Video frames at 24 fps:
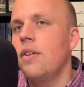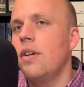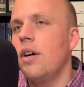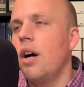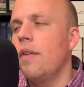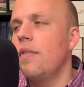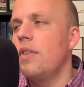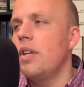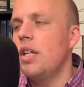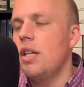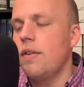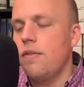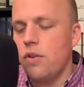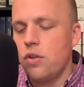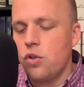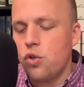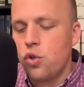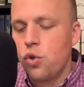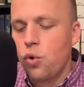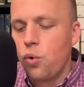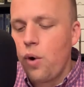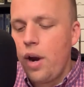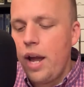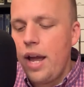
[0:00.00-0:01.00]
of the different
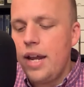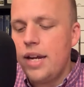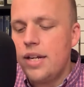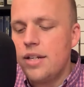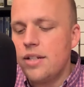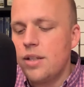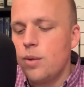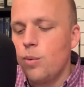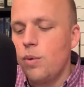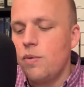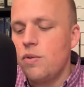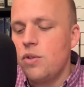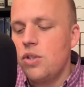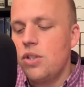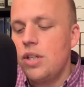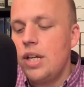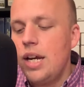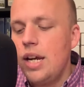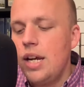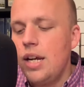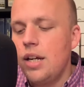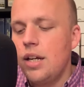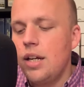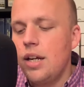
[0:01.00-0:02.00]
trends that we've
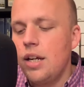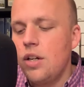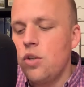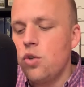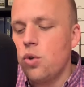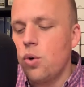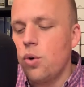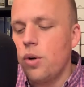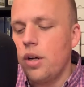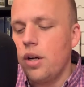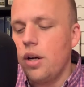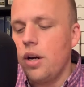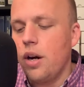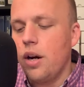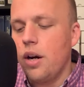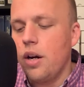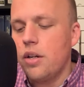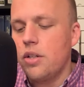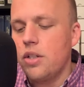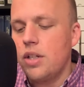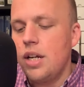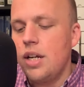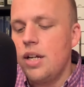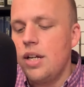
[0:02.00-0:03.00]
seen in Jordan
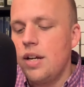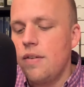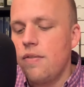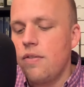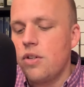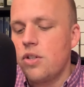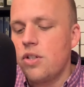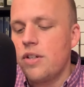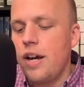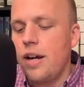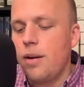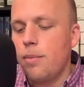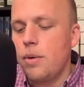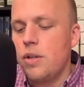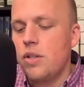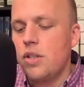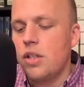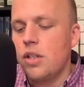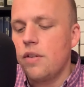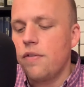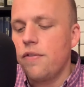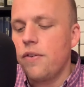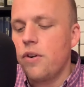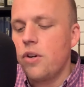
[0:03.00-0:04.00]
cards in different segments.
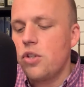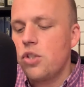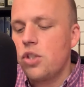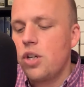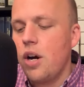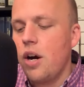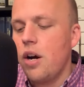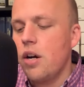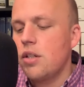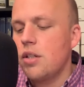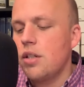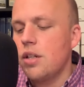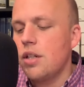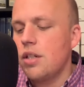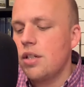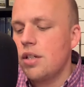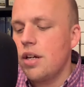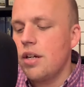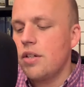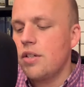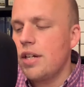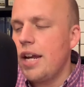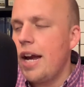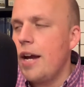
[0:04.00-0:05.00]
And the first card to
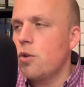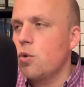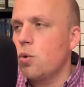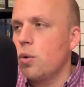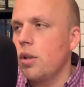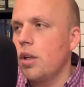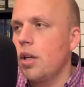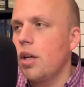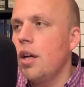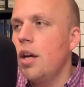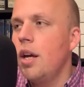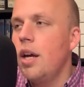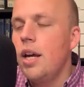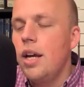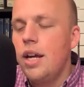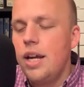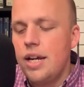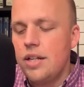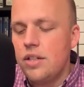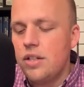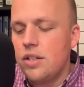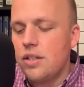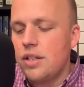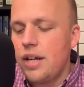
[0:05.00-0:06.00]
discuss naturally
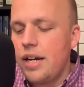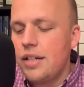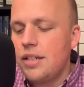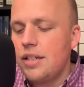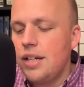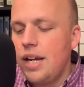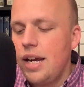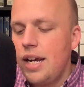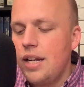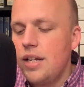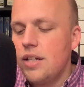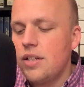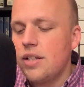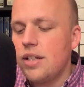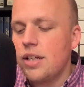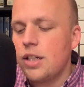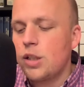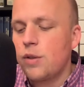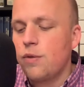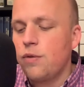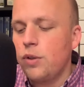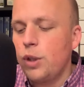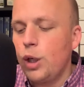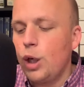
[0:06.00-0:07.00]
is his
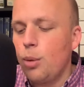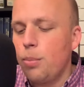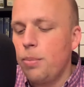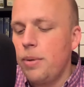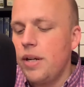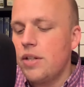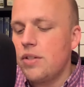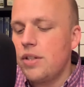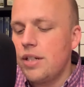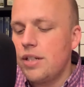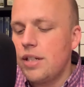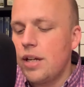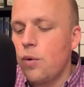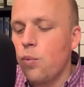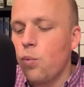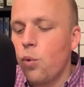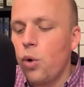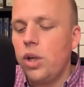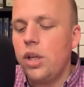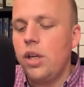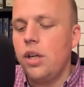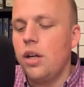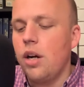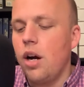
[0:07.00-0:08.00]
1986 Fleer PSA 10
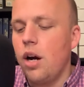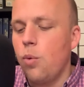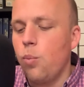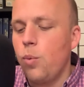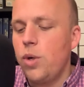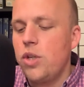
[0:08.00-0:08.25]
rookie card. We